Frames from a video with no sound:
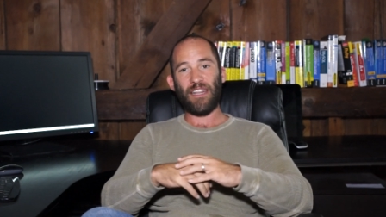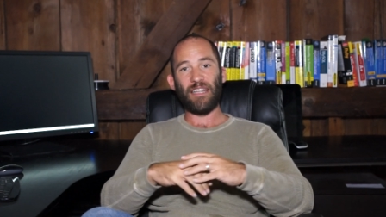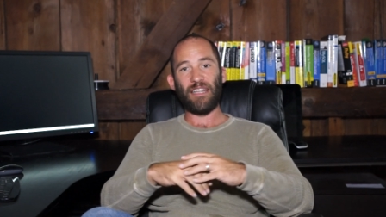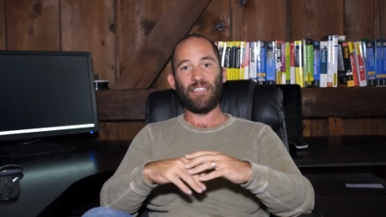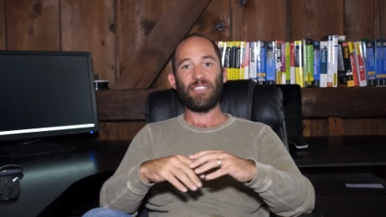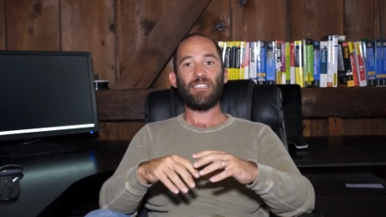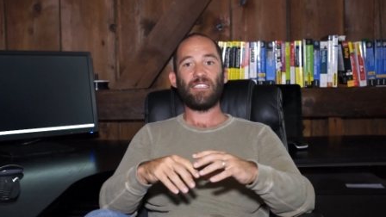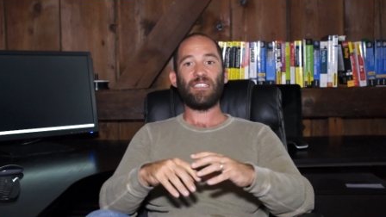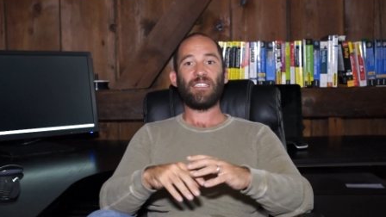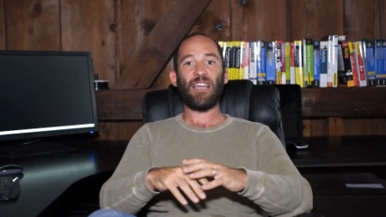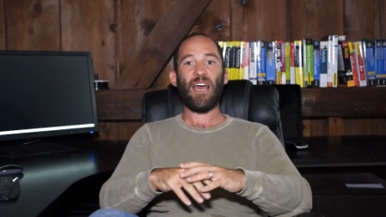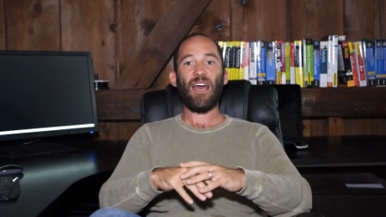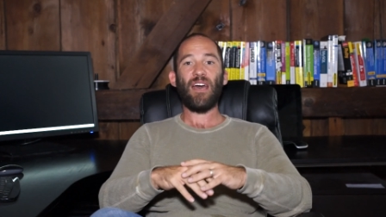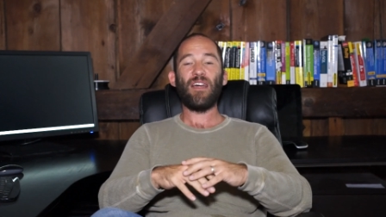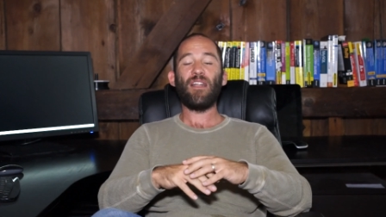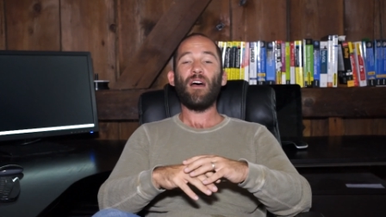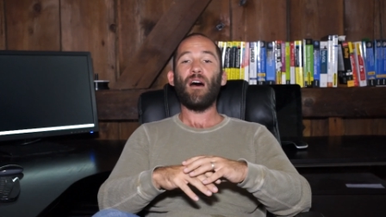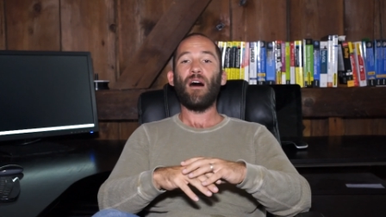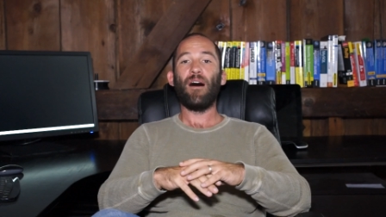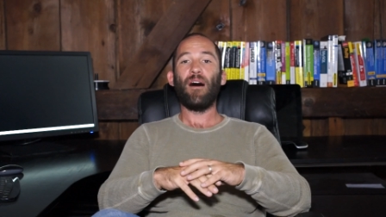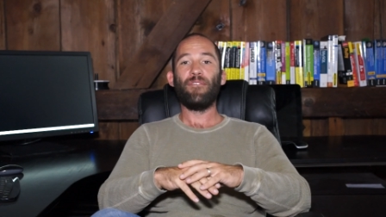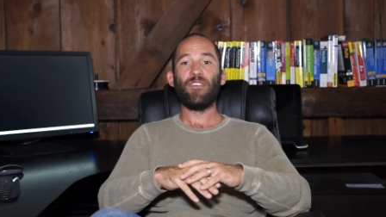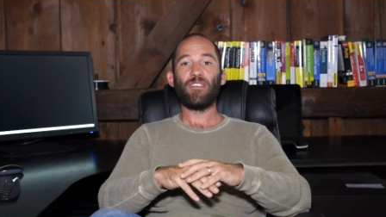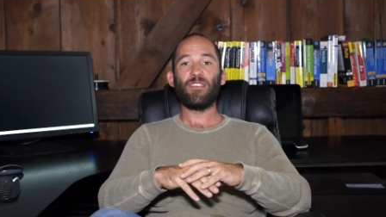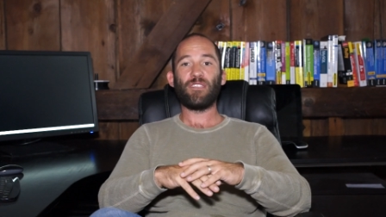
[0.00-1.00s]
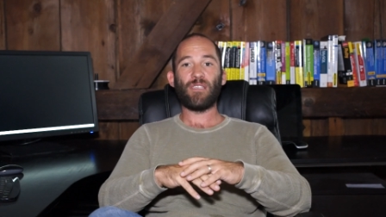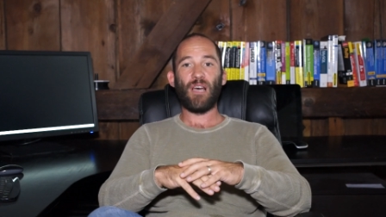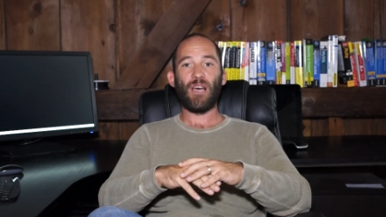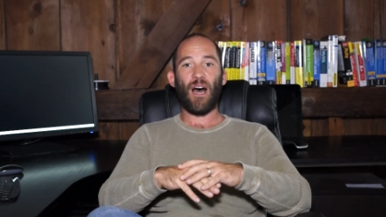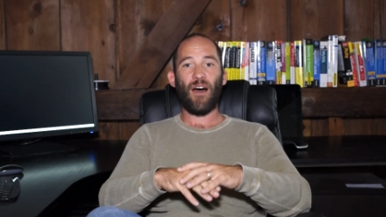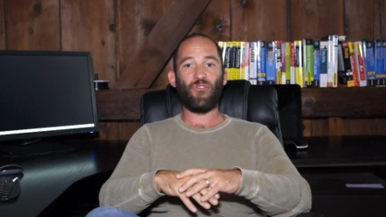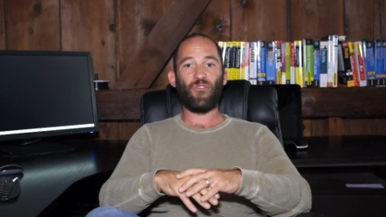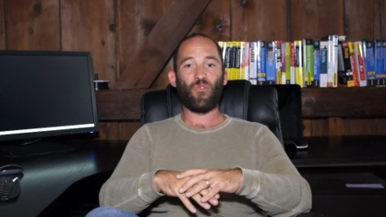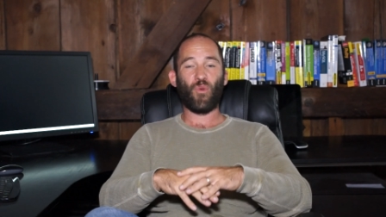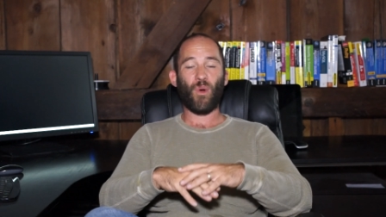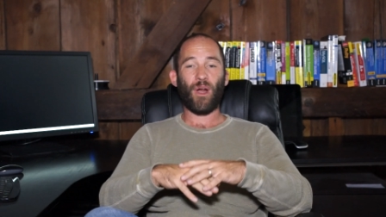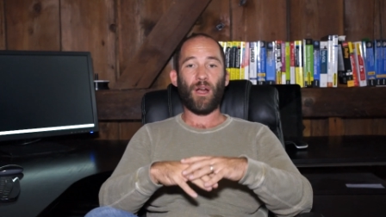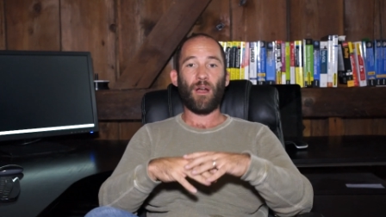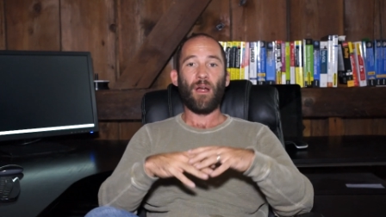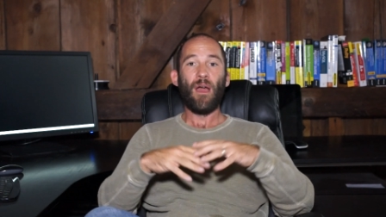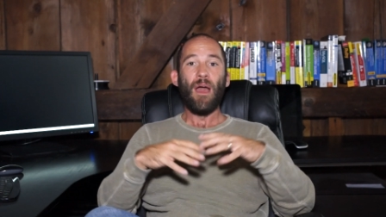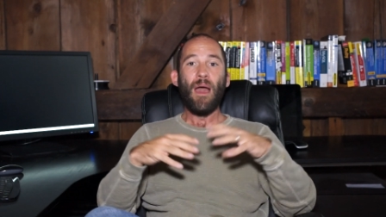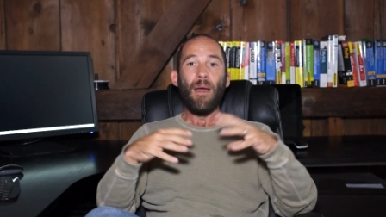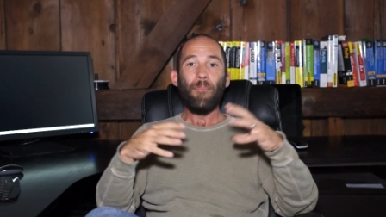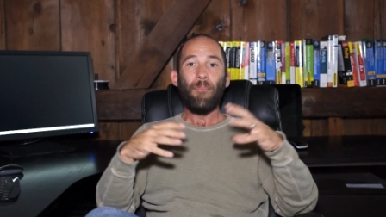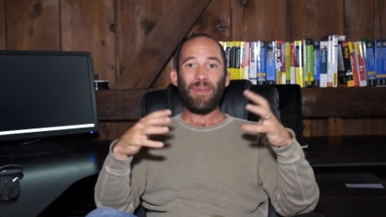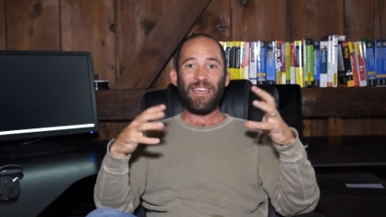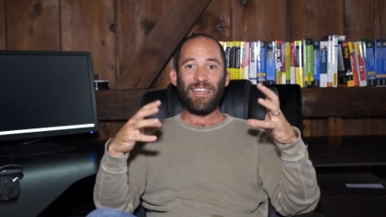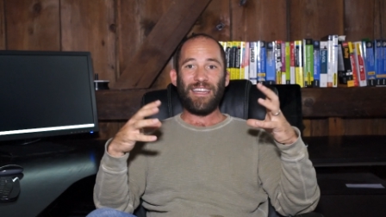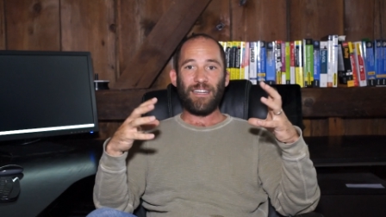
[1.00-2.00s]
Instead of the software
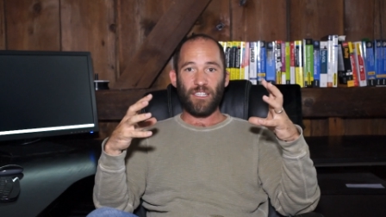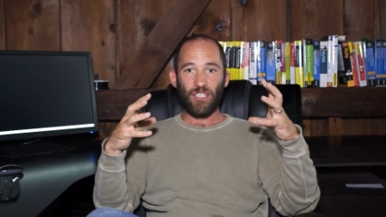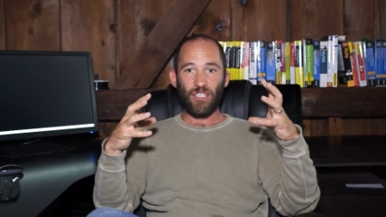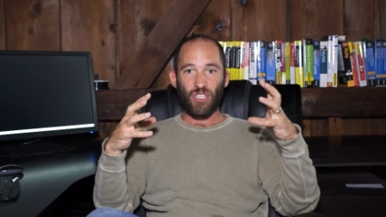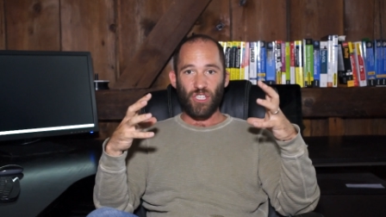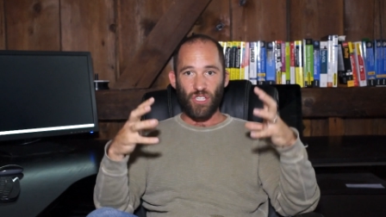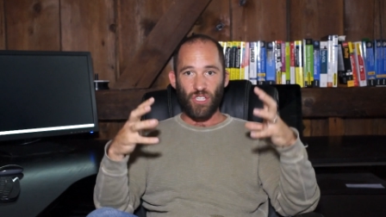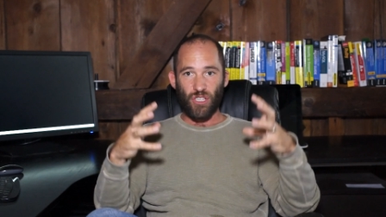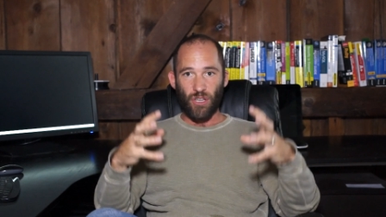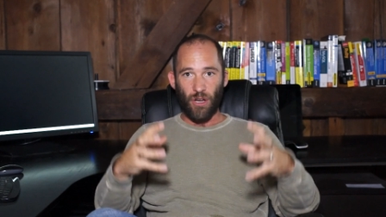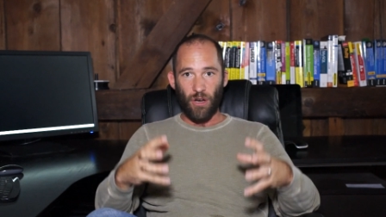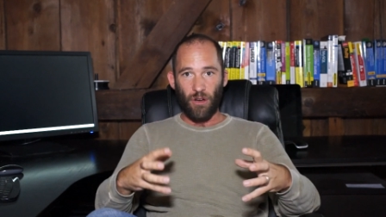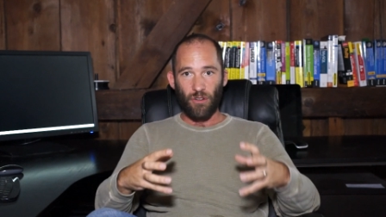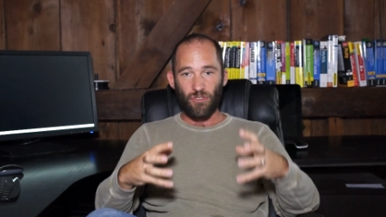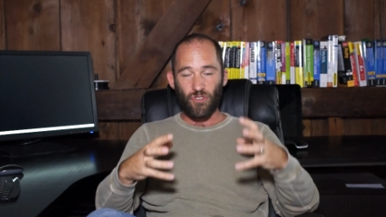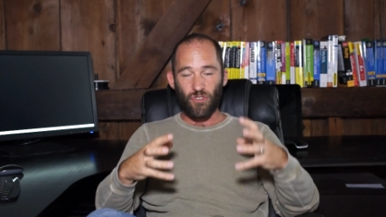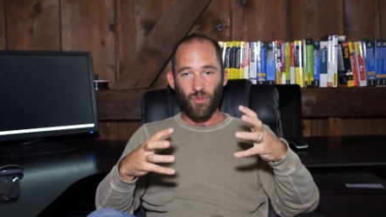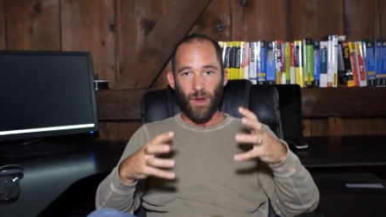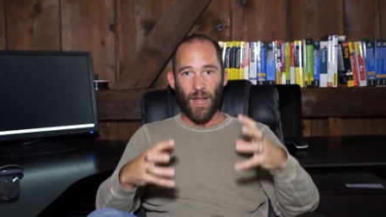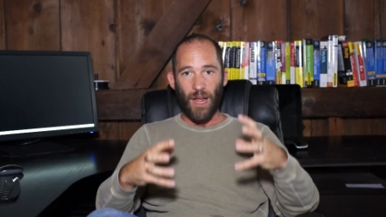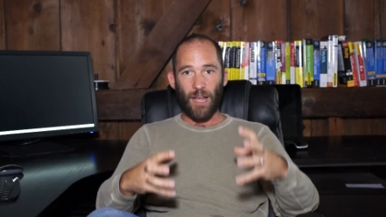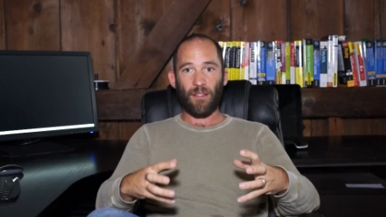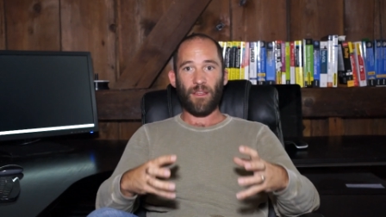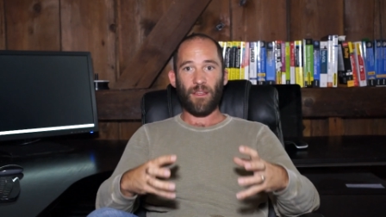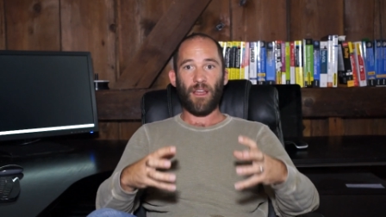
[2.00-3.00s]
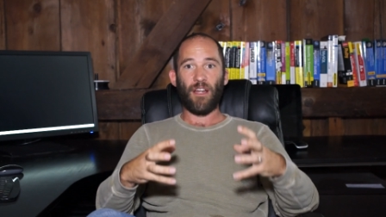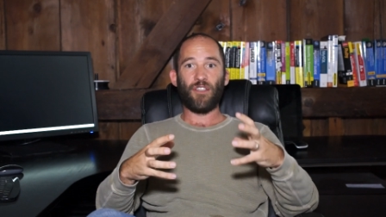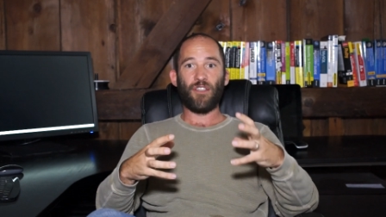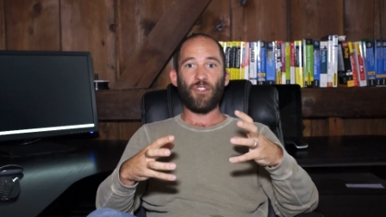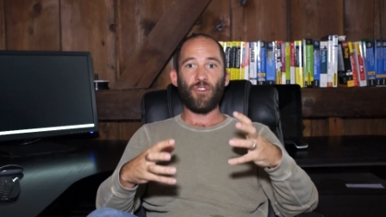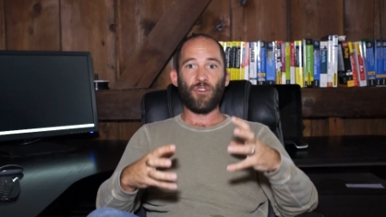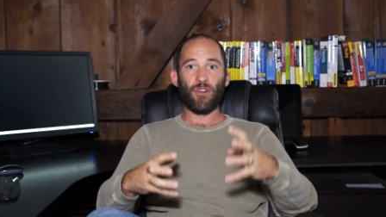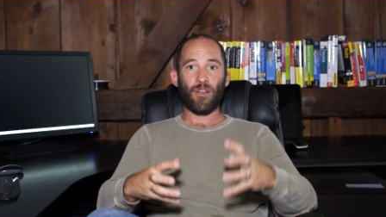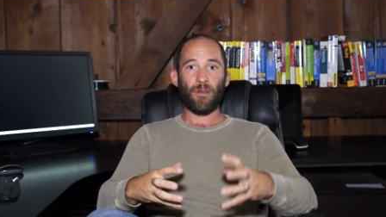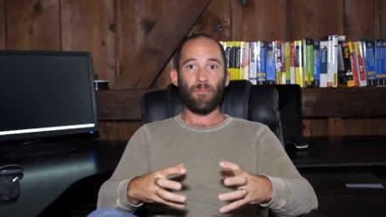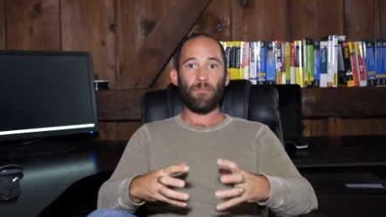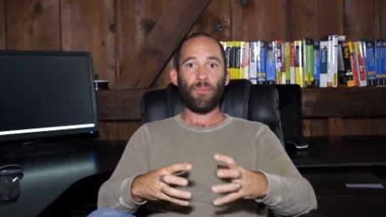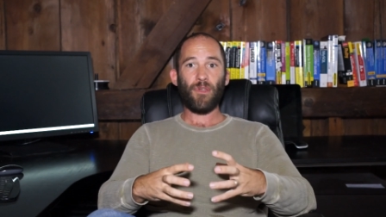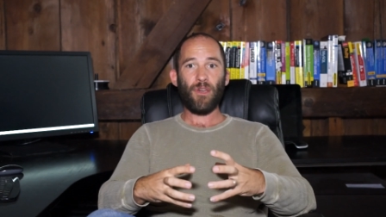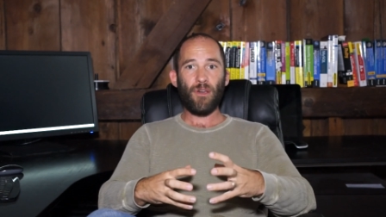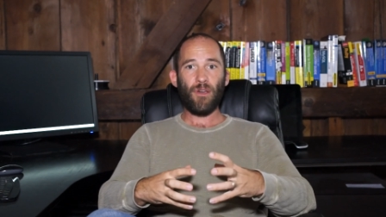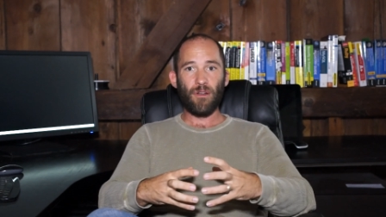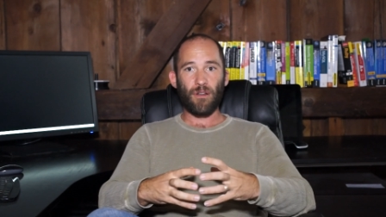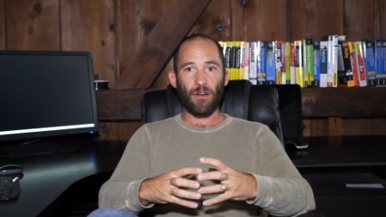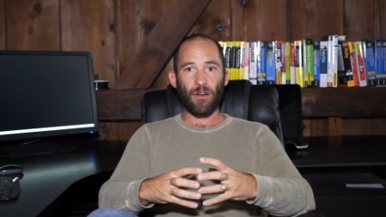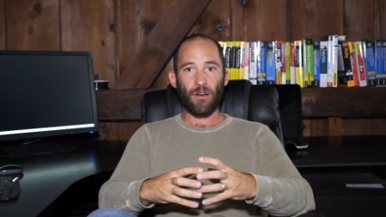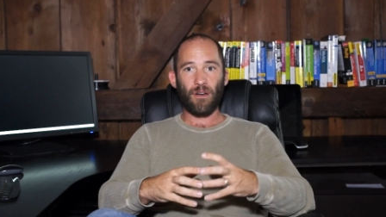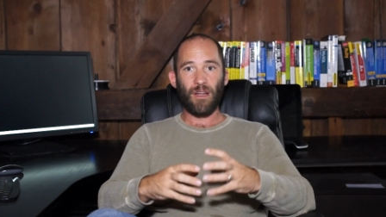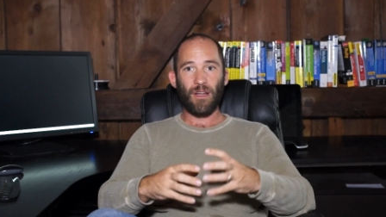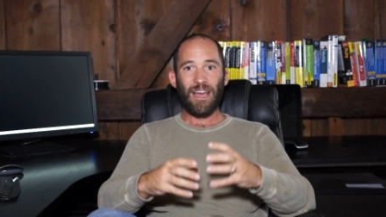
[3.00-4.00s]
being installed directly onto your
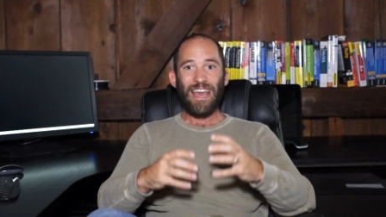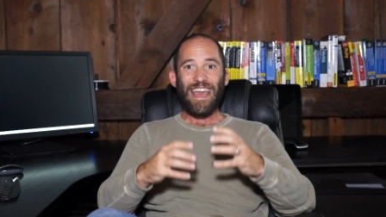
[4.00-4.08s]
computer,